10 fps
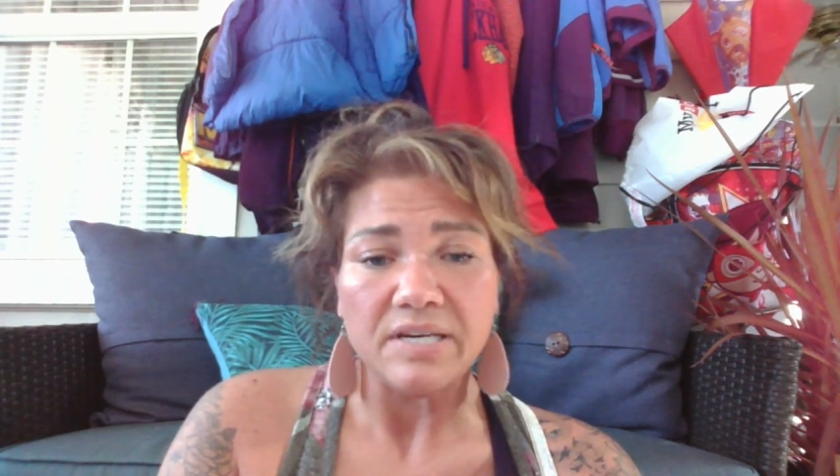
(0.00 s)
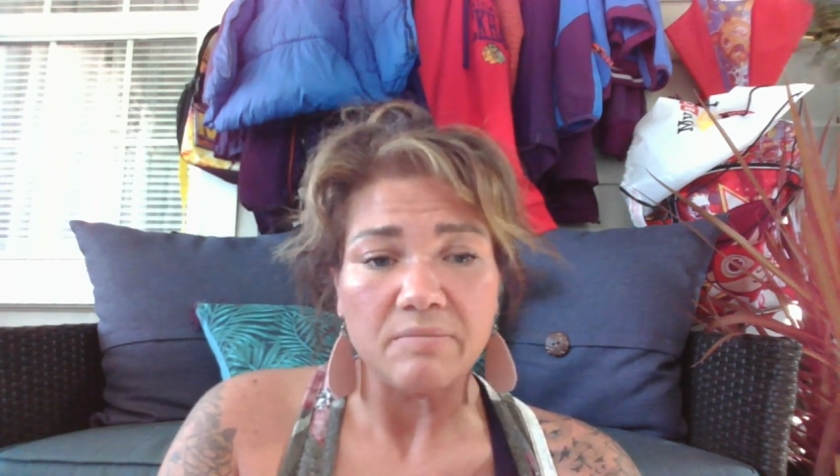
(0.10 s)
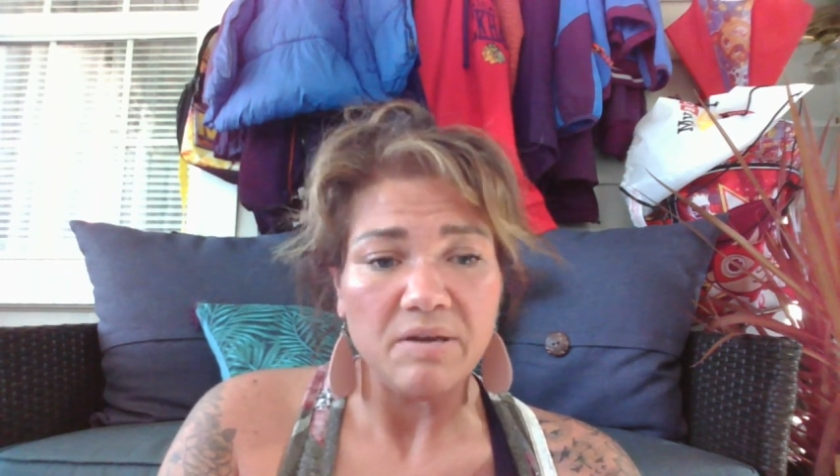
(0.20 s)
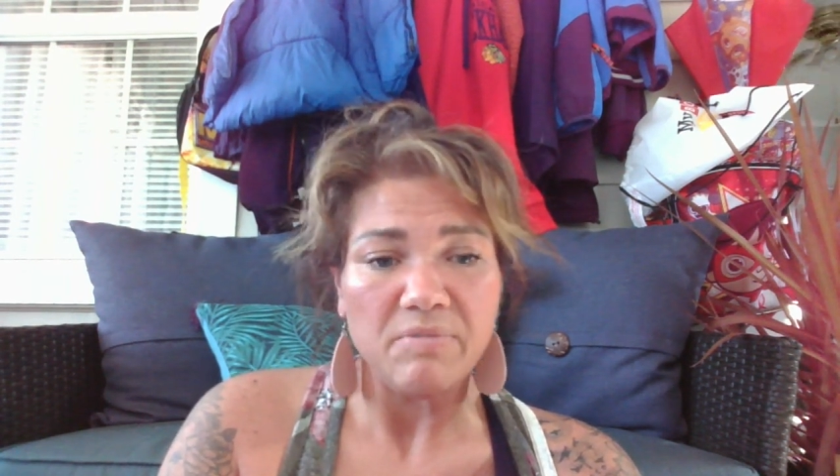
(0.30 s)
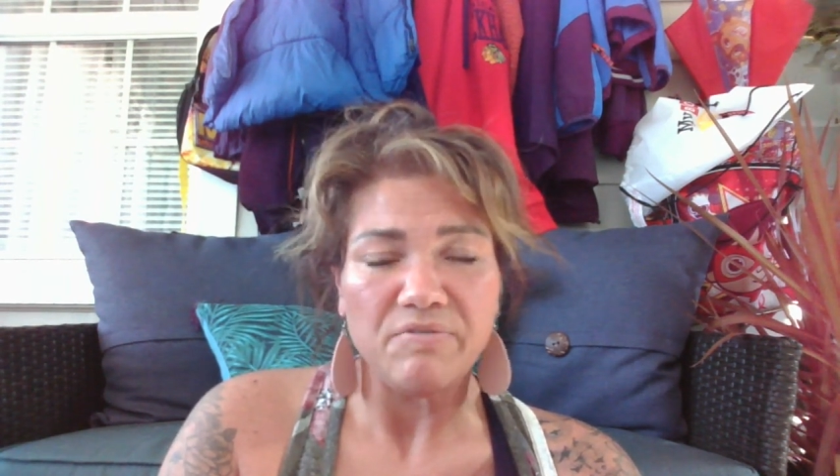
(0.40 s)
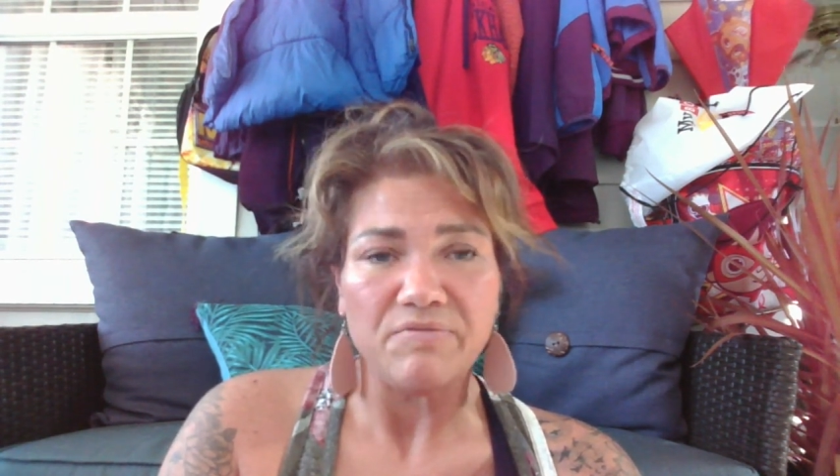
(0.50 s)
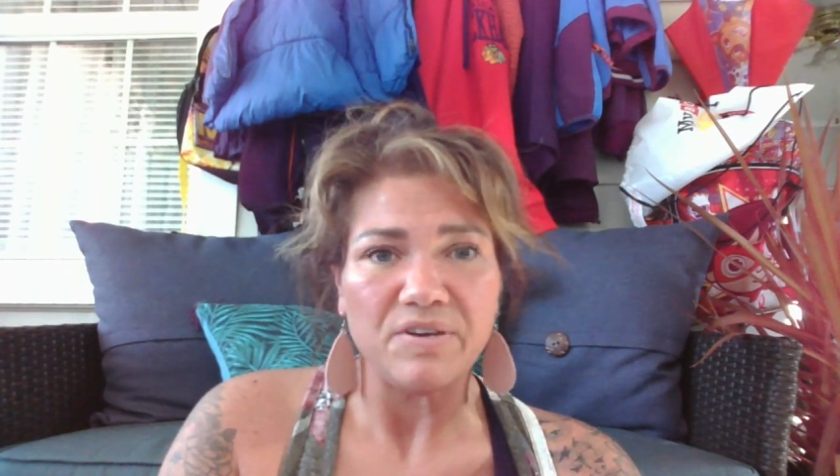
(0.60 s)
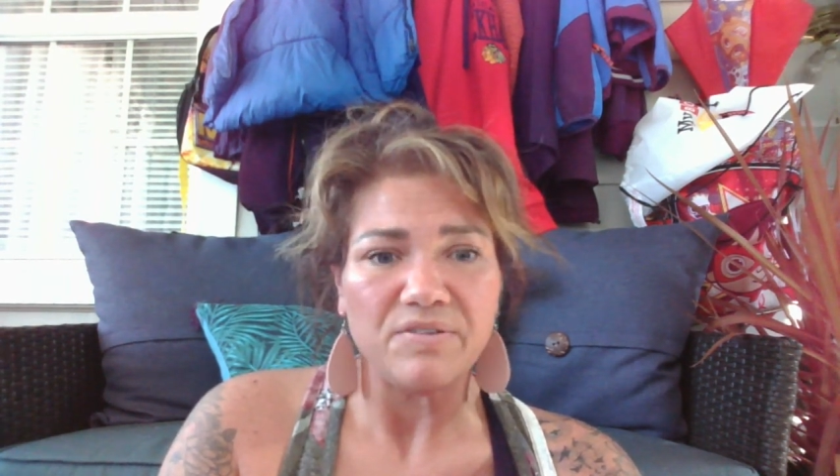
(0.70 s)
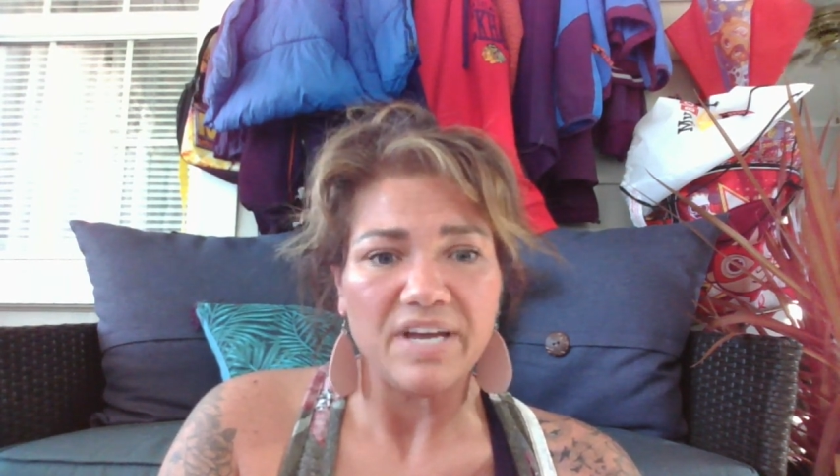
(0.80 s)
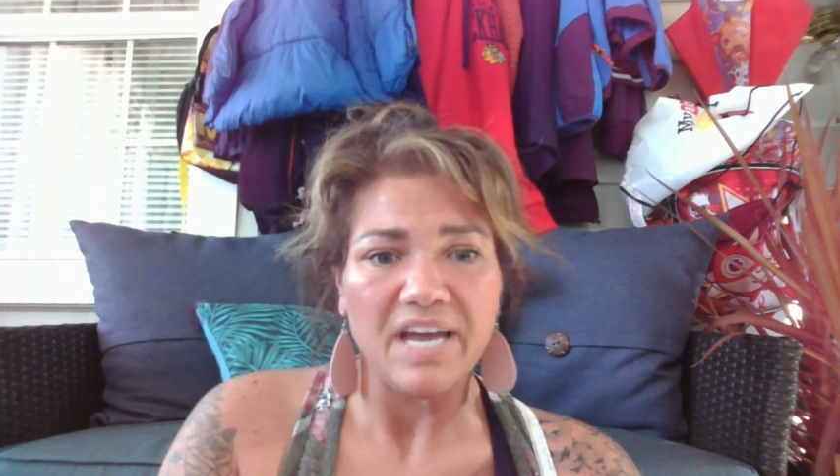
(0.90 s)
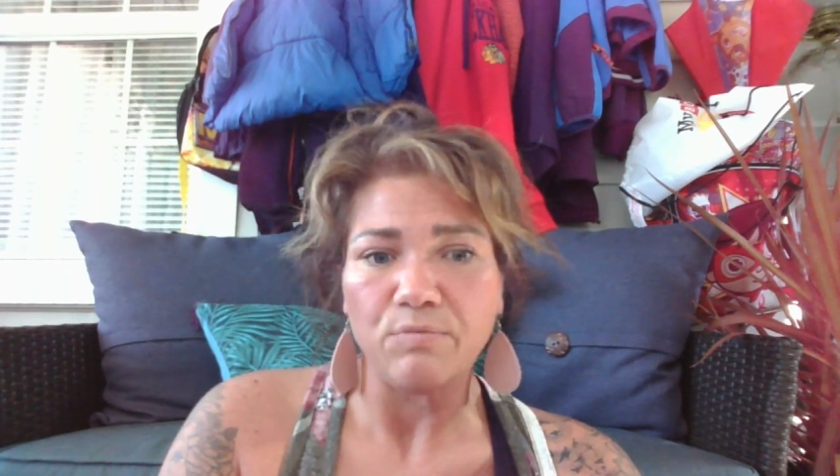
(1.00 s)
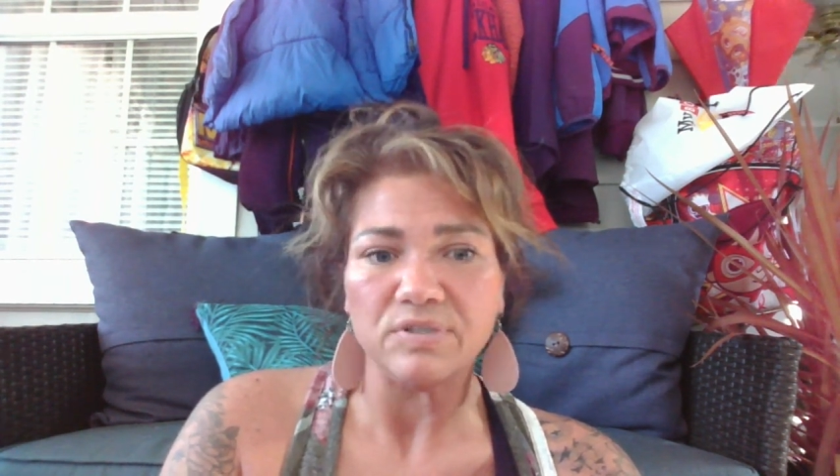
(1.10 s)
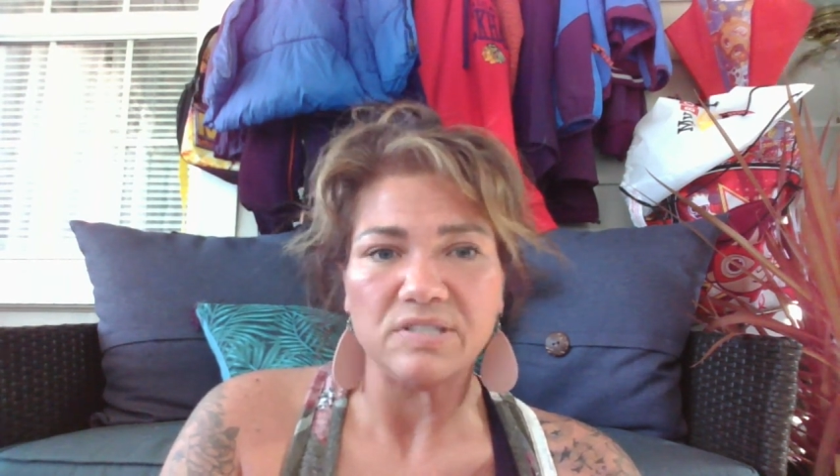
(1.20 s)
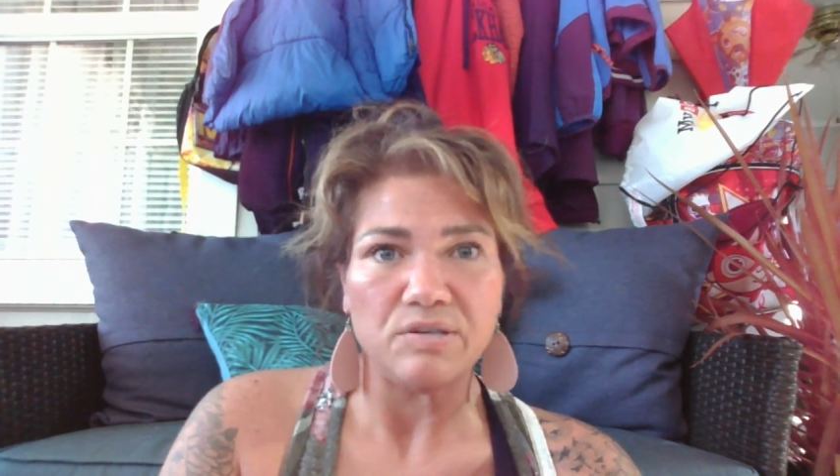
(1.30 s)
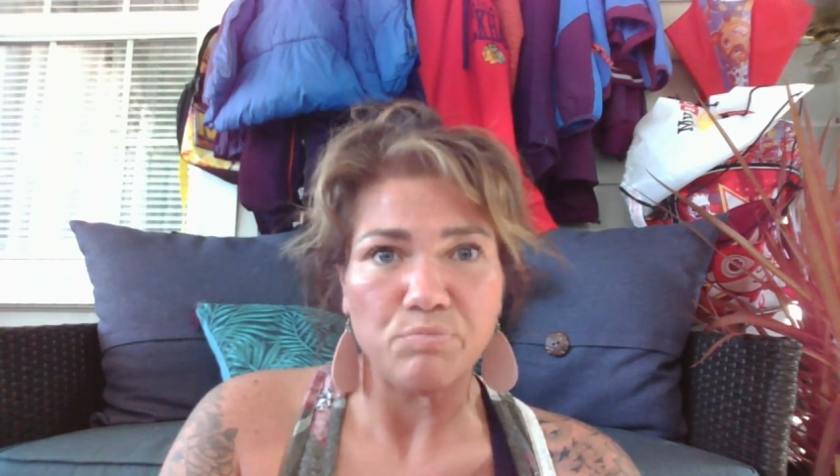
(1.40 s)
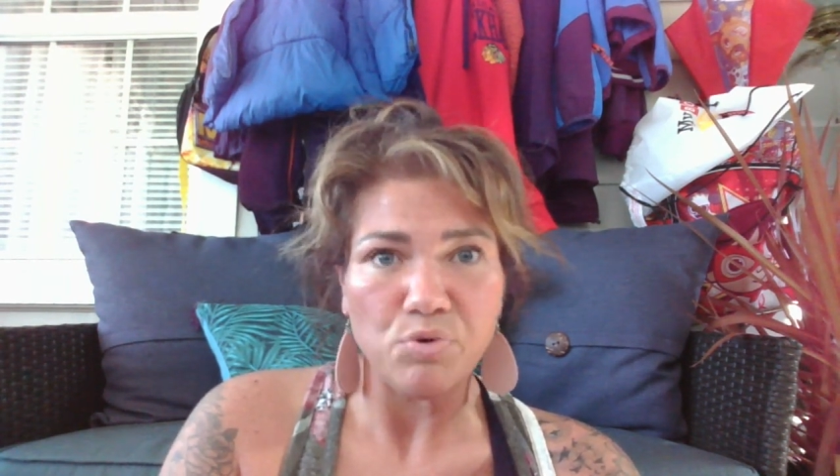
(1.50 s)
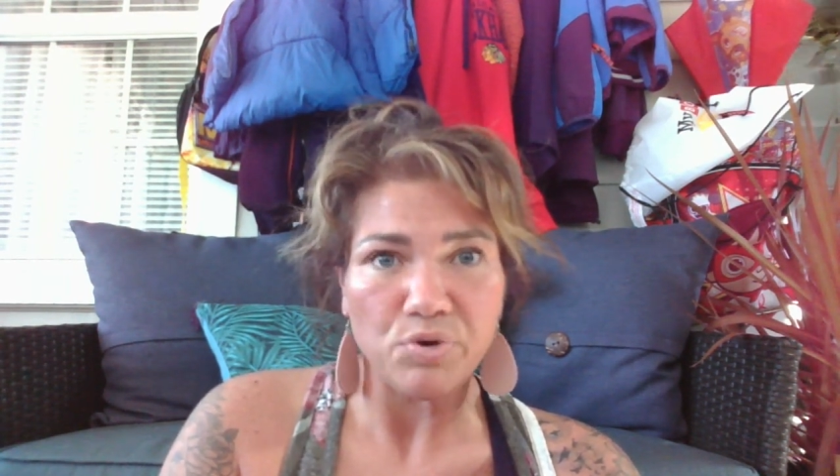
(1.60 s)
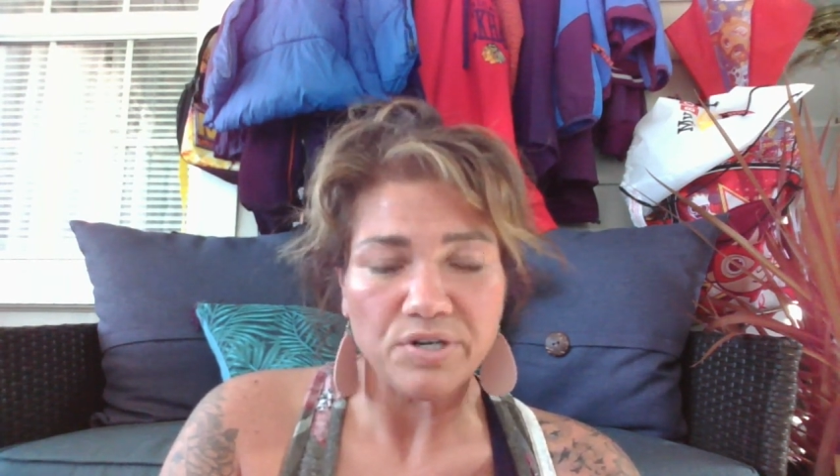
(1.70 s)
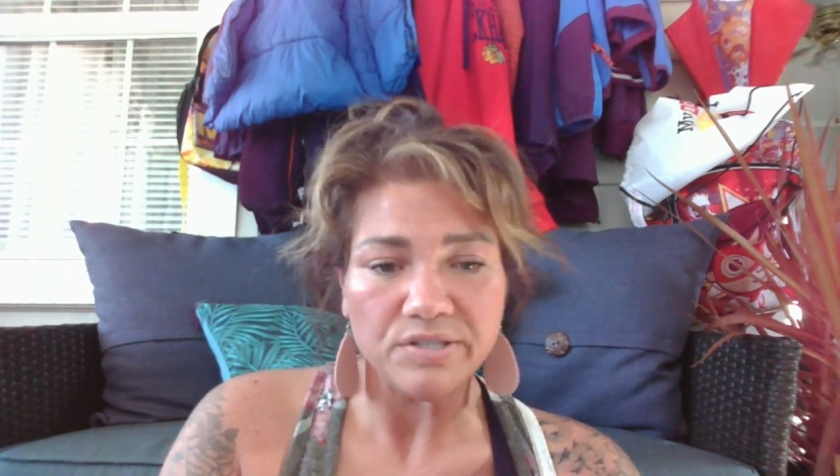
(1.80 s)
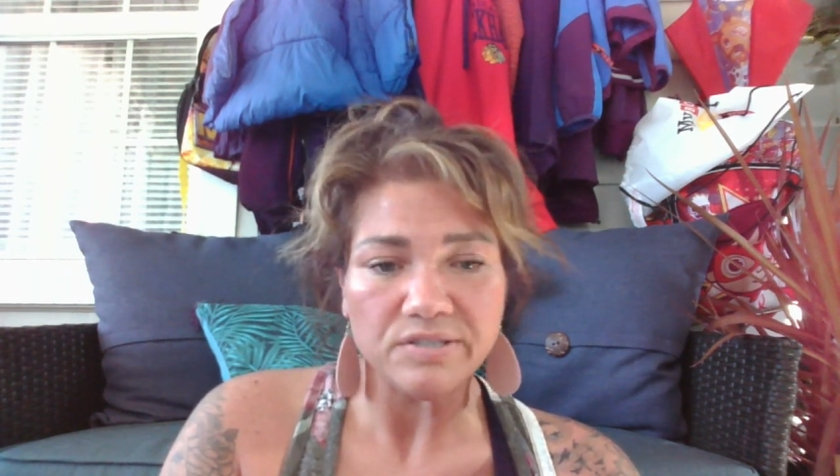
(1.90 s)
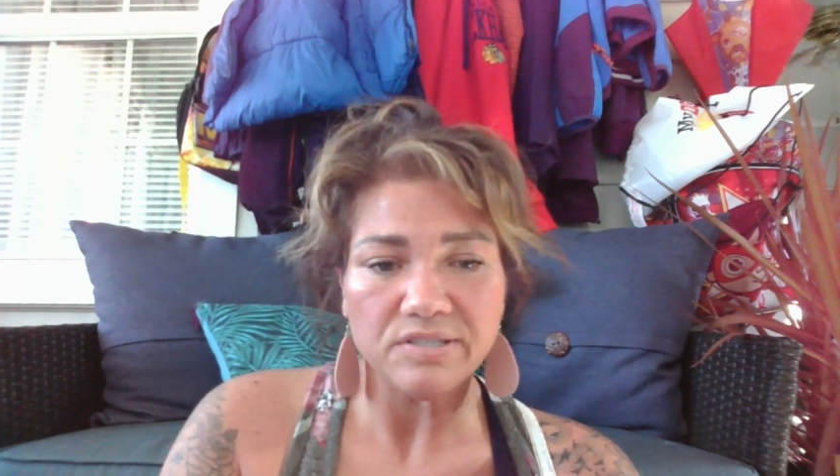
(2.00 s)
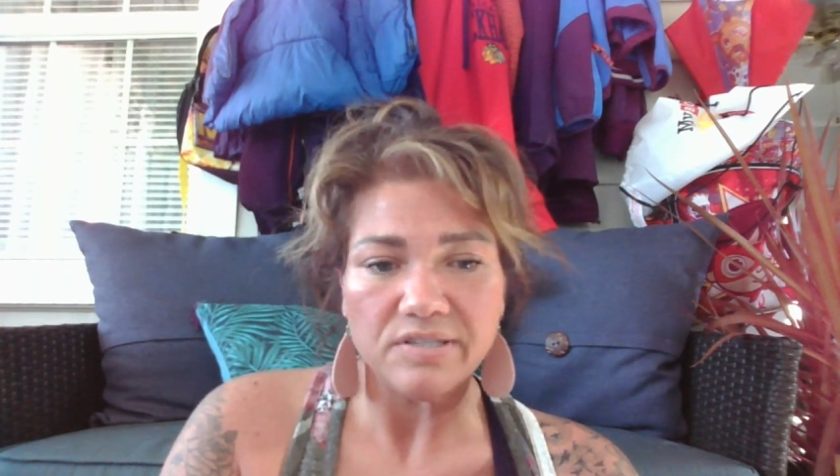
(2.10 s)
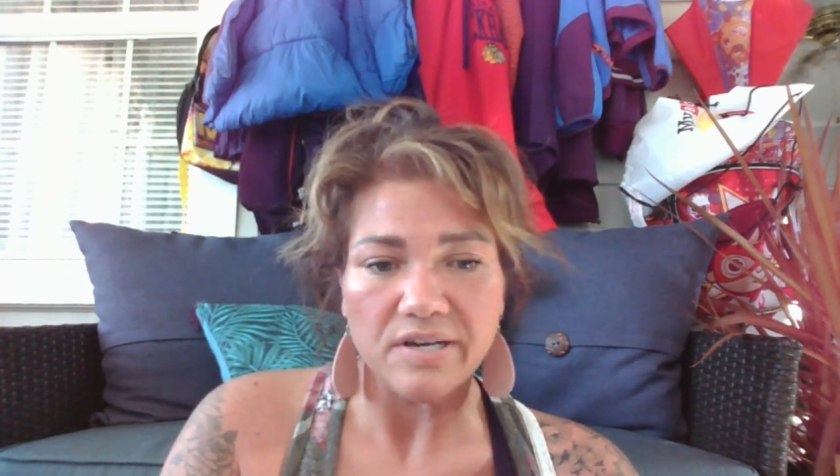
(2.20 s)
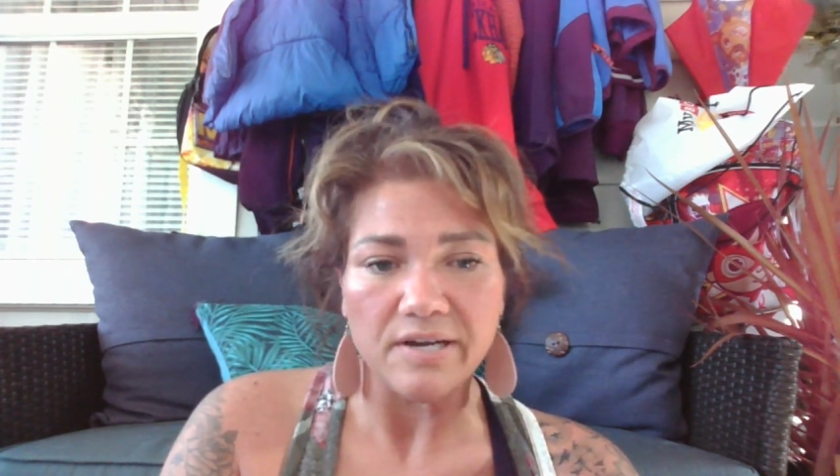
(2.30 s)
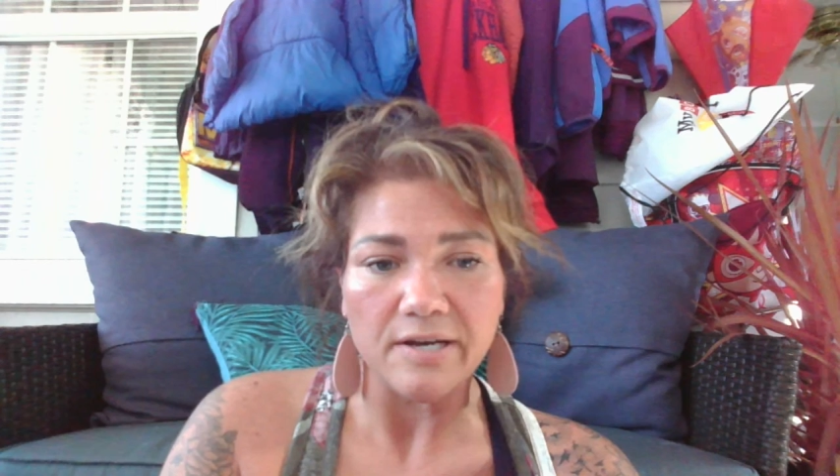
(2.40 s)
and it made me feel like I wasn't important.